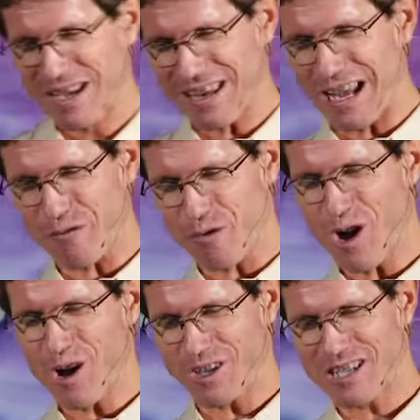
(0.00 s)
like
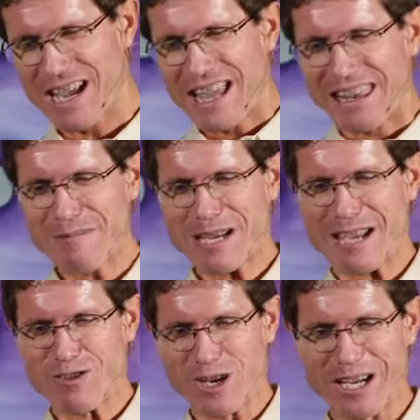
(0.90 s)
frogs. Let me
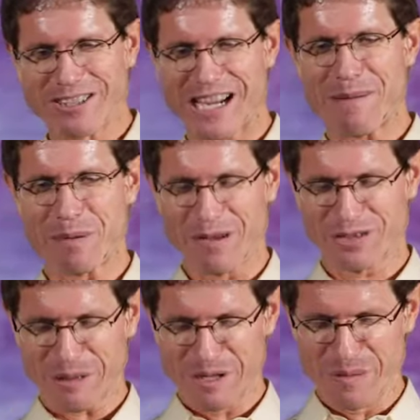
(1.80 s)
give you an example of some of the